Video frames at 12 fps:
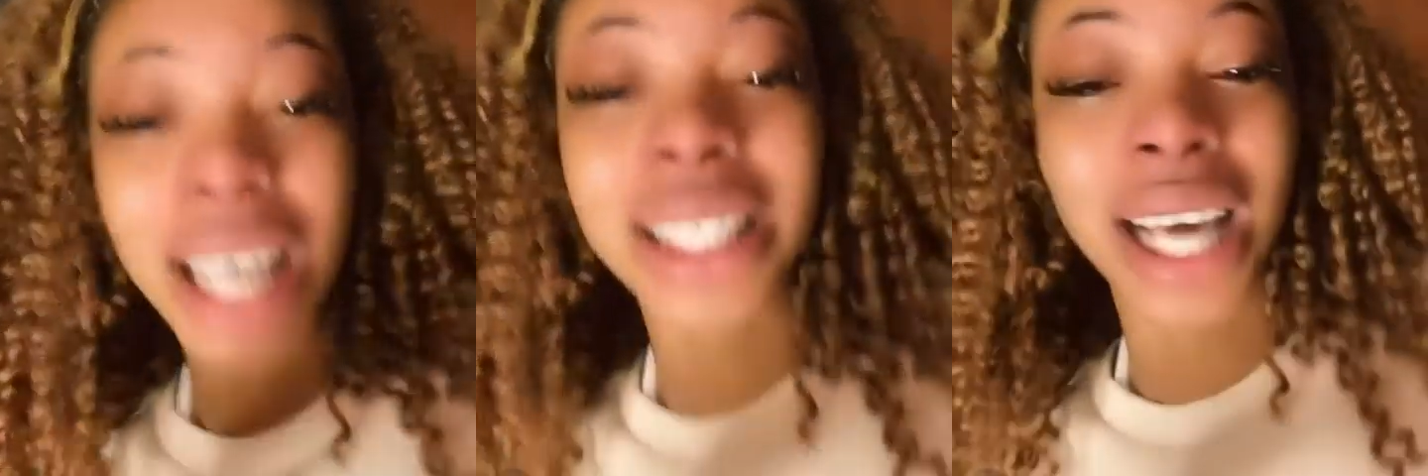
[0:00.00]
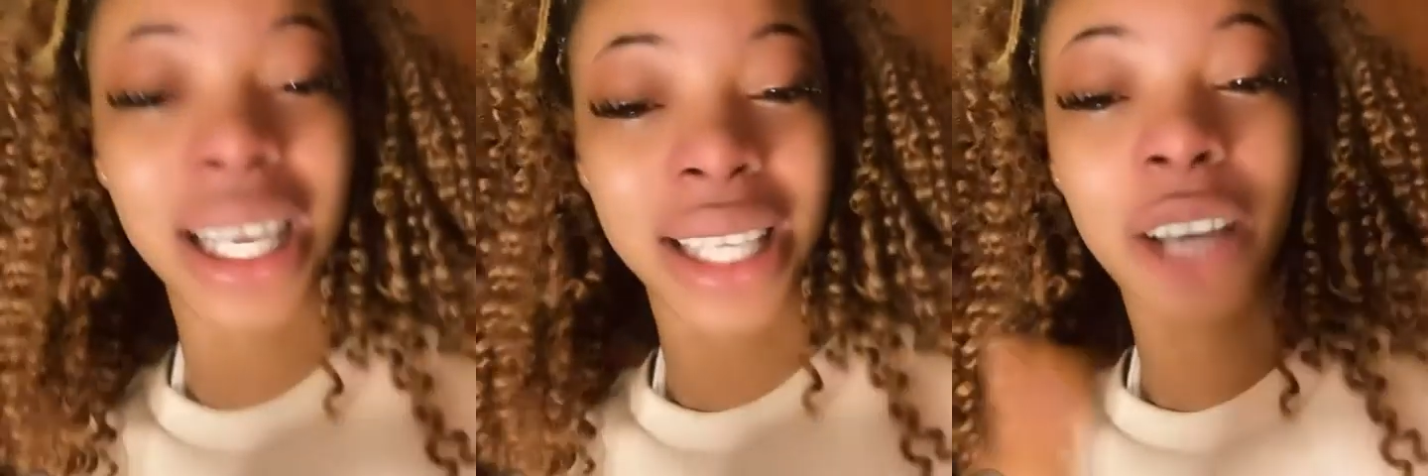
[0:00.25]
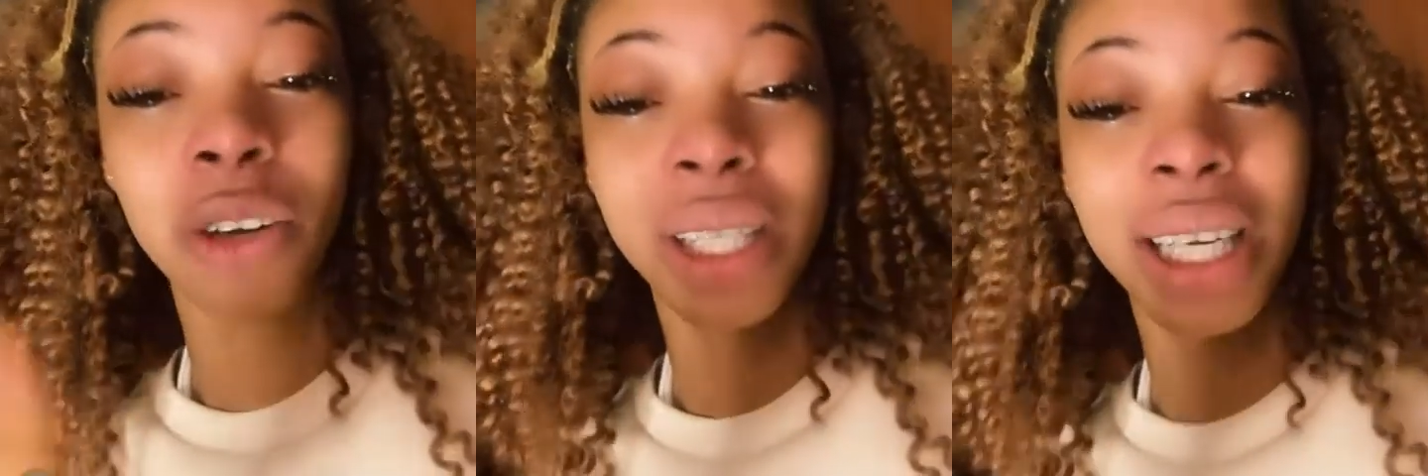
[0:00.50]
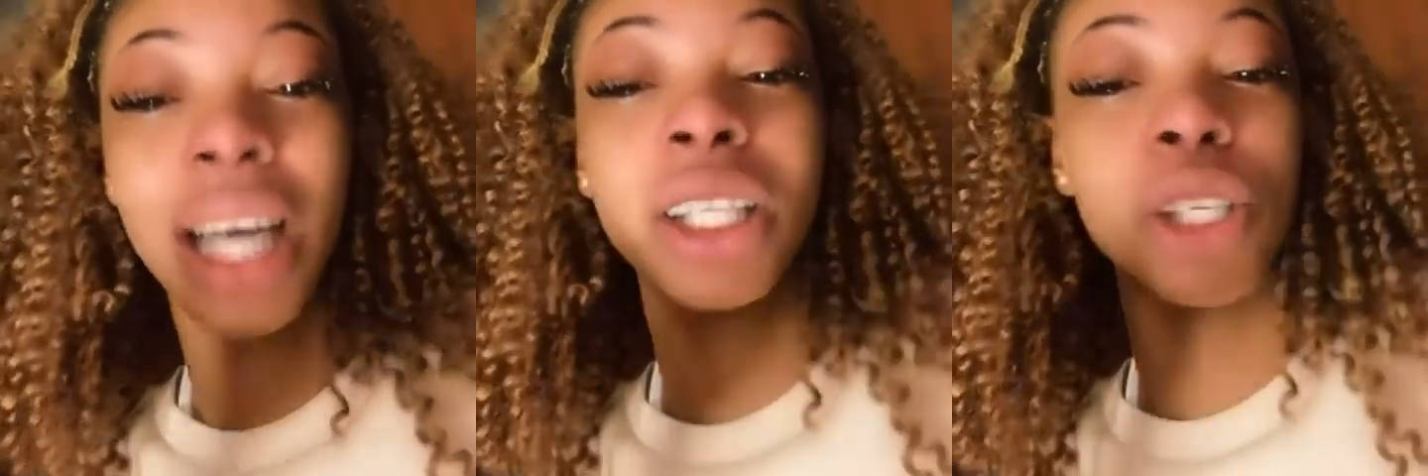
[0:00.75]
Haters, I
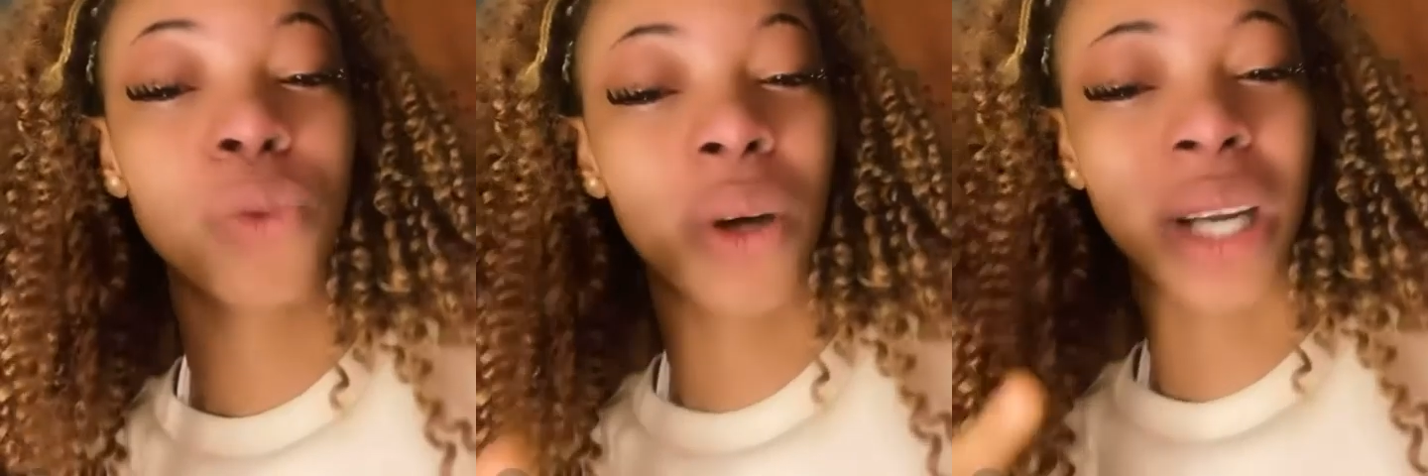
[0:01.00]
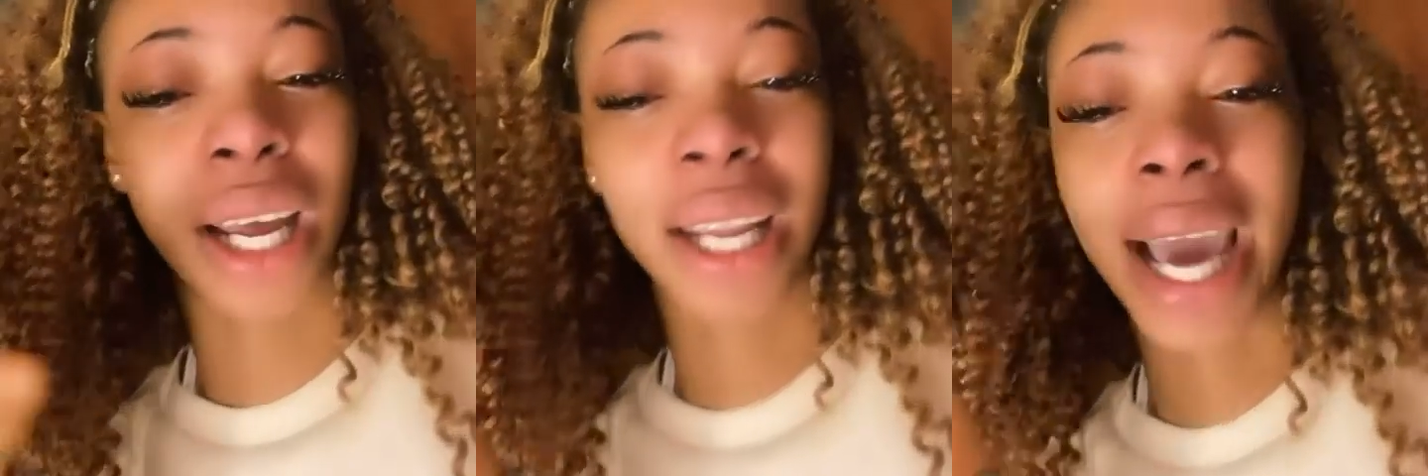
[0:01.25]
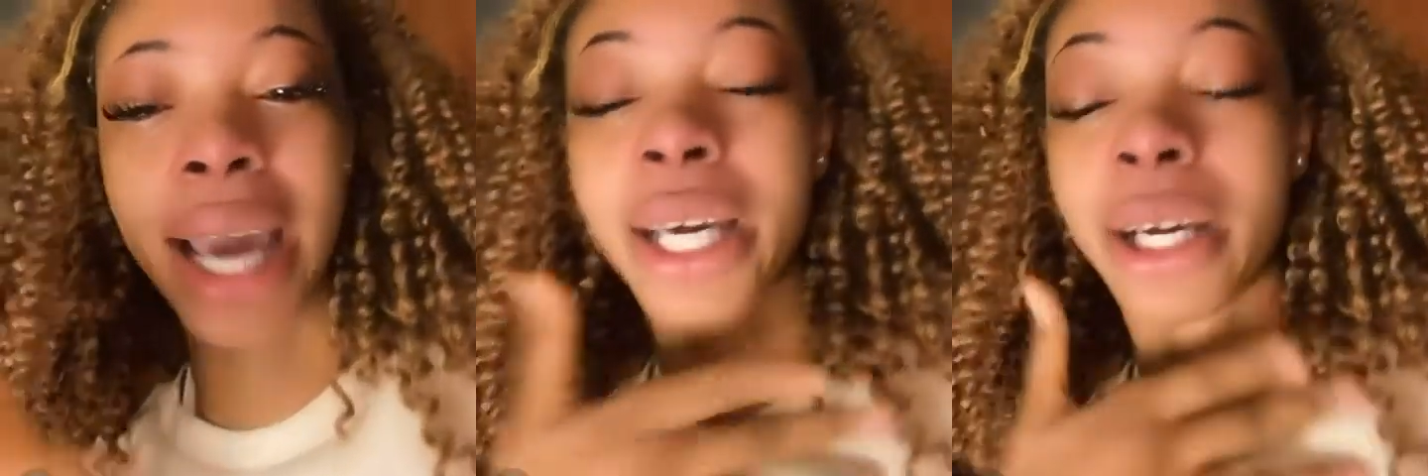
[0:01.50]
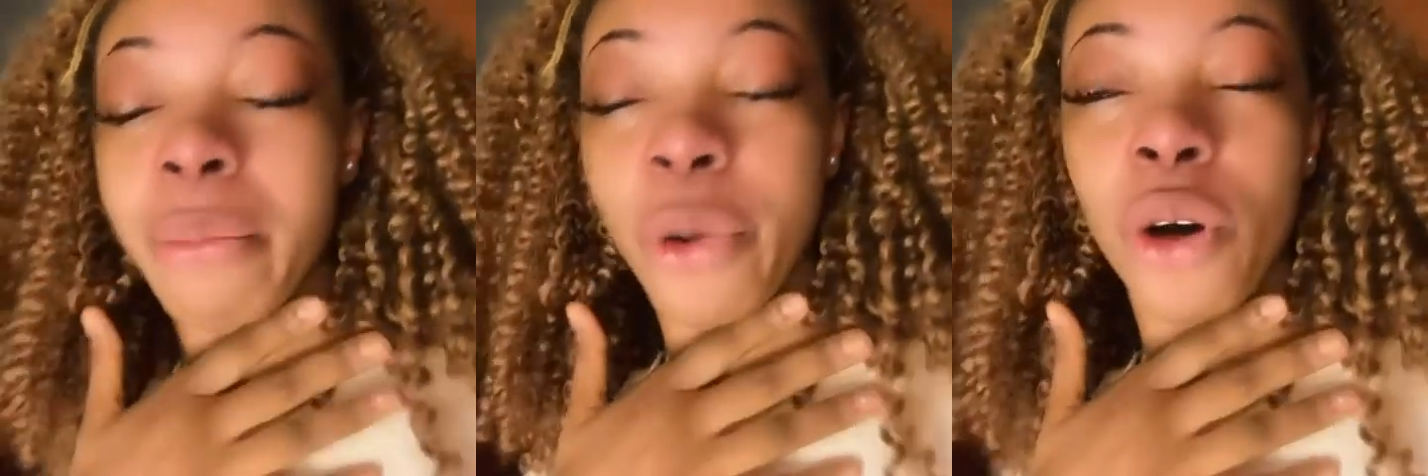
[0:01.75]
don't say that this one I like,